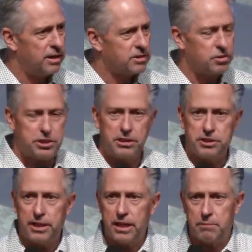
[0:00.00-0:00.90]
So she,
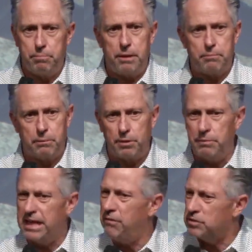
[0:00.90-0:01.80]
she kind of pumped him a
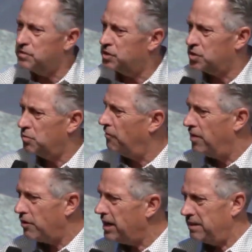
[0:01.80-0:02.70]
little bit. He was
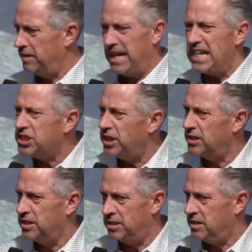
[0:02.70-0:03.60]
very
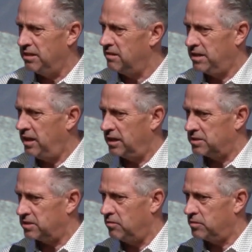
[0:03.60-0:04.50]
hesitant to tell
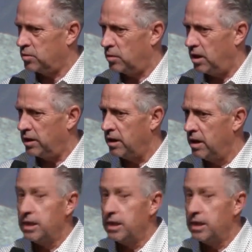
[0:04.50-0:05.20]
us what was going on.